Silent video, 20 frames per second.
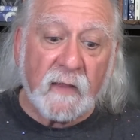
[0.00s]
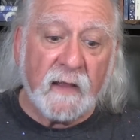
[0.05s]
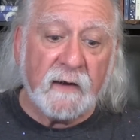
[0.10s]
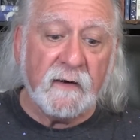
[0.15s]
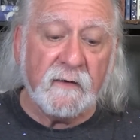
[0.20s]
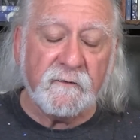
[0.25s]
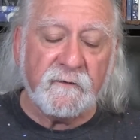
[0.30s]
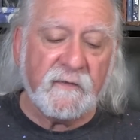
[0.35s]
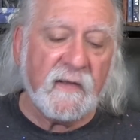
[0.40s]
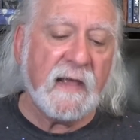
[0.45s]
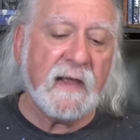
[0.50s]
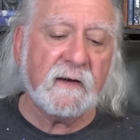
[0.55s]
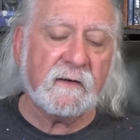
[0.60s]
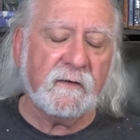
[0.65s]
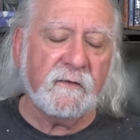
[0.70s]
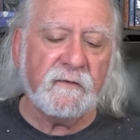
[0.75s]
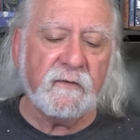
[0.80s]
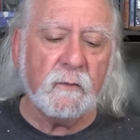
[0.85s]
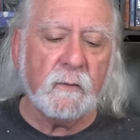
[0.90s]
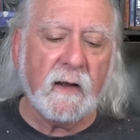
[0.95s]
And in
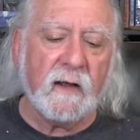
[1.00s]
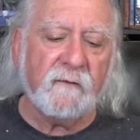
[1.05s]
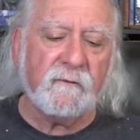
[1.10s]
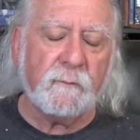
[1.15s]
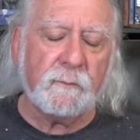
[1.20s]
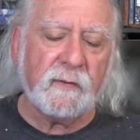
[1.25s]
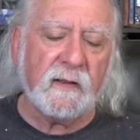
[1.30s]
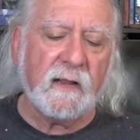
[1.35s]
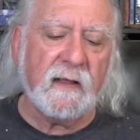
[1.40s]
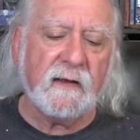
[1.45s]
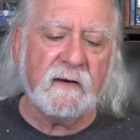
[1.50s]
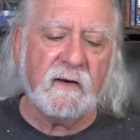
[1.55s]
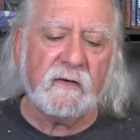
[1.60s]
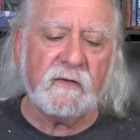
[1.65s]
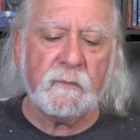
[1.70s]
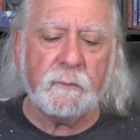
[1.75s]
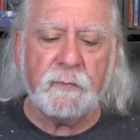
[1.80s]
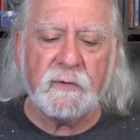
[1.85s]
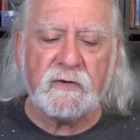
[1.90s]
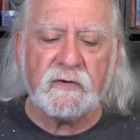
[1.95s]
fact, if you have
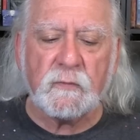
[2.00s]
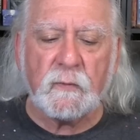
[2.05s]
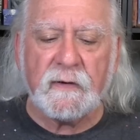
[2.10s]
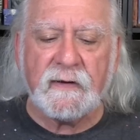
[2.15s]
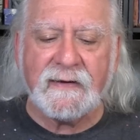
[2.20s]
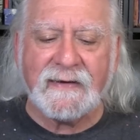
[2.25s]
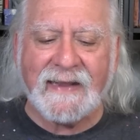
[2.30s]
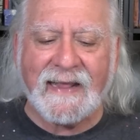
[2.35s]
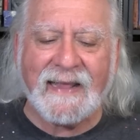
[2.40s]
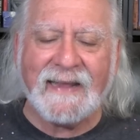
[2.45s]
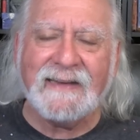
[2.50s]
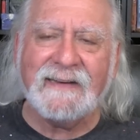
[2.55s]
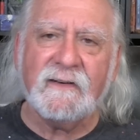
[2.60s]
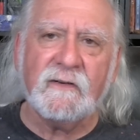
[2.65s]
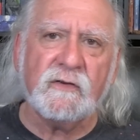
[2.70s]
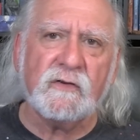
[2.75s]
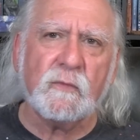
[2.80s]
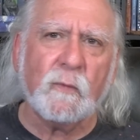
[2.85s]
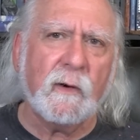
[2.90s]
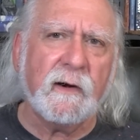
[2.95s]
planets between 8
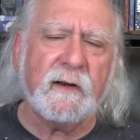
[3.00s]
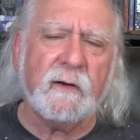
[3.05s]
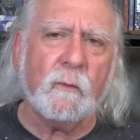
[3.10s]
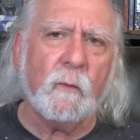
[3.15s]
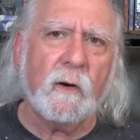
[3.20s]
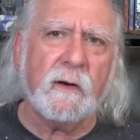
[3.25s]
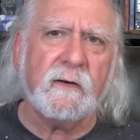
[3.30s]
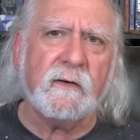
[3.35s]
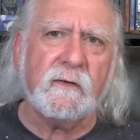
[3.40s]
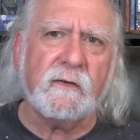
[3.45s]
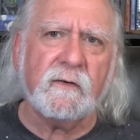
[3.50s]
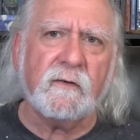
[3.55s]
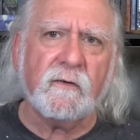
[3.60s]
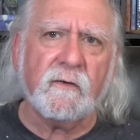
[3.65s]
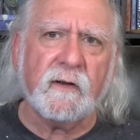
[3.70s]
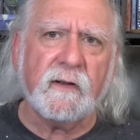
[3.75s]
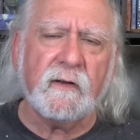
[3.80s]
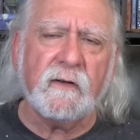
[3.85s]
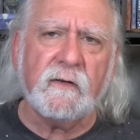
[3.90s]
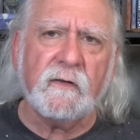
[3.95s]
and 21
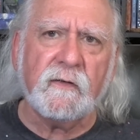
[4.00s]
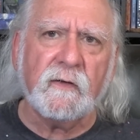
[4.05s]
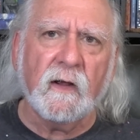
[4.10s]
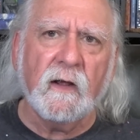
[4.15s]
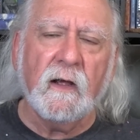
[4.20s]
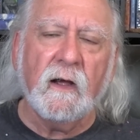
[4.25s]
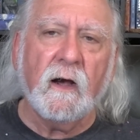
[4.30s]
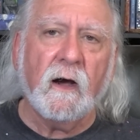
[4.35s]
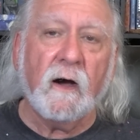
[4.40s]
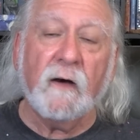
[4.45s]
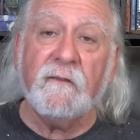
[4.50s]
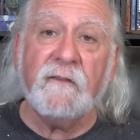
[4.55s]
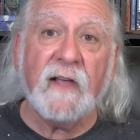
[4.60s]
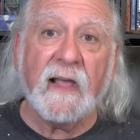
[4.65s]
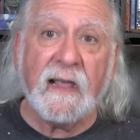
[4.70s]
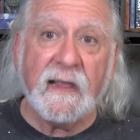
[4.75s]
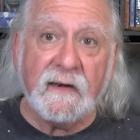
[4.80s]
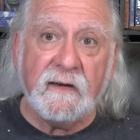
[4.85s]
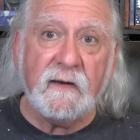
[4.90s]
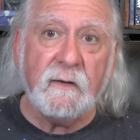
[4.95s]
degrees of
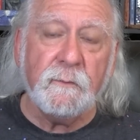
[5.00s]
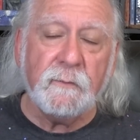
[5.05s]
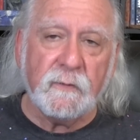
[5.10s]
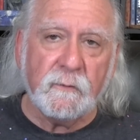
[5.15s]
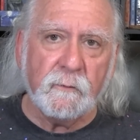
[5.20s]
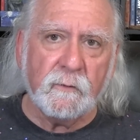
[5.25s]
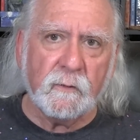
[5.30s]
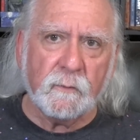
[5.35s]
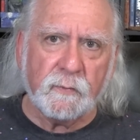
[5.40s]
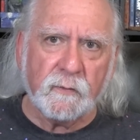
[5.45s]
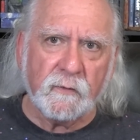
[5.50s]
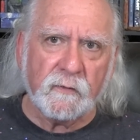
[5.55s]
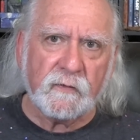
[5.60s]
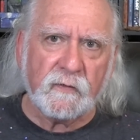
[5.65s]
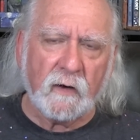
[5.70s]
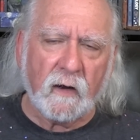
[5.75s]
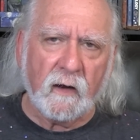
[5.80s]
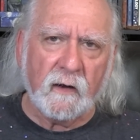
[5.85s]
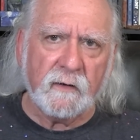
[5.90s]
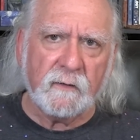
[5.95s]
any mutable
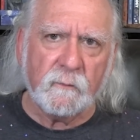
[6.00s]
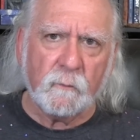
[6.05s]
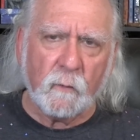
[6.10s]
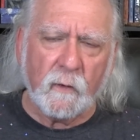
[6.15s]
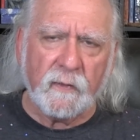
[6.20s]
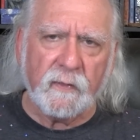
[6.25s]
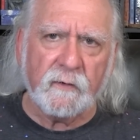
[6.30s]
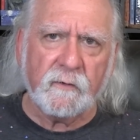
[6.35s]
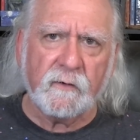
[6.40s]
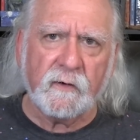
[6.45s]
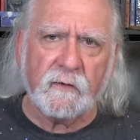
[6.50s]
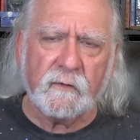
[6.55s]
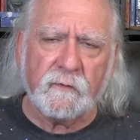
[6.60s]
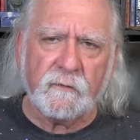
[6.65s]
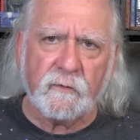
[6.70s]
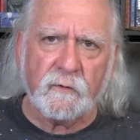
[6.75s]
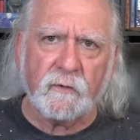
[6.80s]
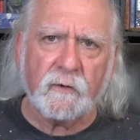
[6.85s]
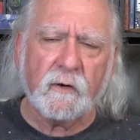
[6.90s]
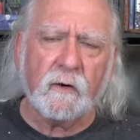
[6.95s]
sign, whether it's
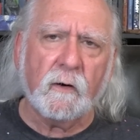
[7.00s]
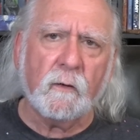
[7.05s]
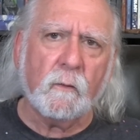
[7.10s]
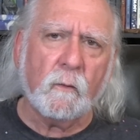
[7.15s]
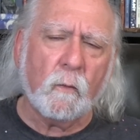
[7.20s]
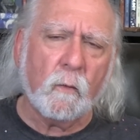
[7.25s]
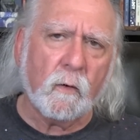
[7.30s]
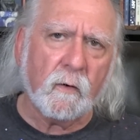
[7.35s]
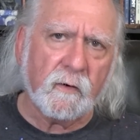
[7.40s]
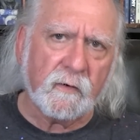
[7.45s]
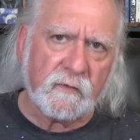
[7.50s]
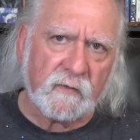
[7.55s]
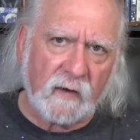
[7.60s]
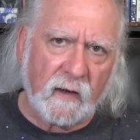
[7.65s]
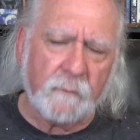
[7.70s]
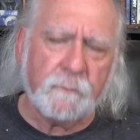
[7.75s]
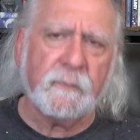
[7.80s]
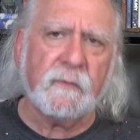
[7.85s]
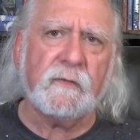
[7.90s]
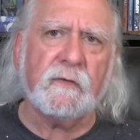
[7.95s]
Virgo or its
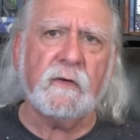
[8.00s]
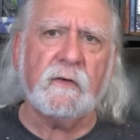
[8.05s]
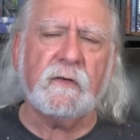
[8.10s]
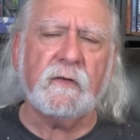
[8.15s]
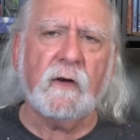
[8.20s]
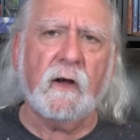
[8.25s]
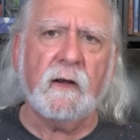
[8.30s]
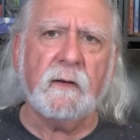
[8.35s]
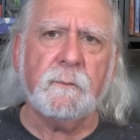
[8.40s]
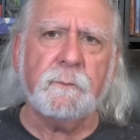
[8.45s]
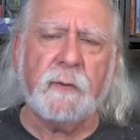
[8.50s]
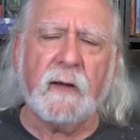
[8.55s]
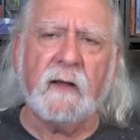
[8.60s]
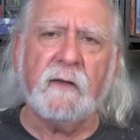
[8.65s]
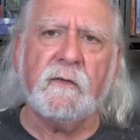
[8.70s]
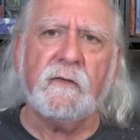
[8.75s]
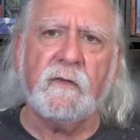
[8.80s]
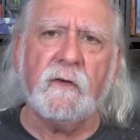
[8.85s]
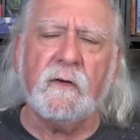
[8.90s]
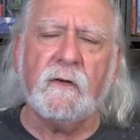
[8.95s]
opposite sign,
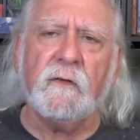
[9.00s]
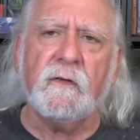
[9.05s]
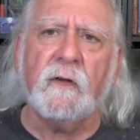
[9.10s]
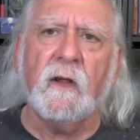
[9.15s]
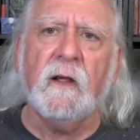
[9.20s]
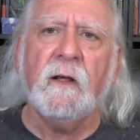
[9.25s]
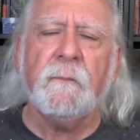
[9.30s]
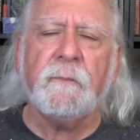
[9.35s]
Pisces,